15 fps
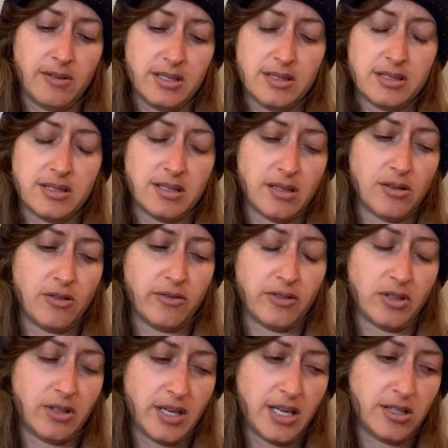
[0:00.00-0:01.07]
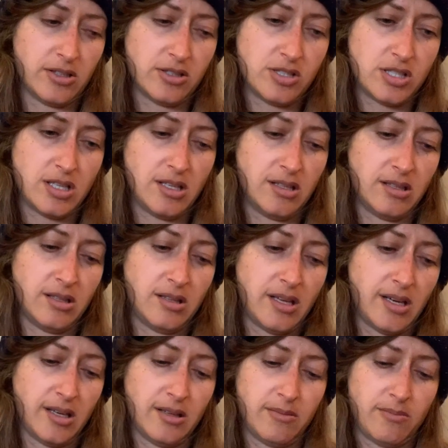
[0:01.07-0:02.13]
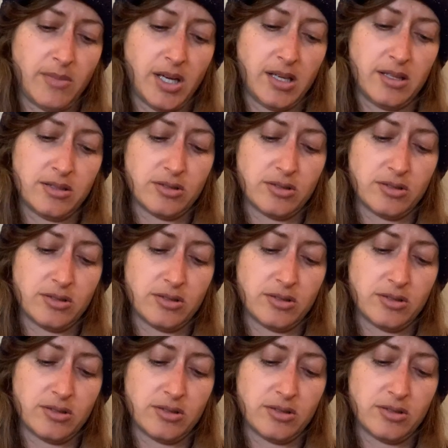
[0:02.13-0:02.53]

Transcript: What is the overall energy that my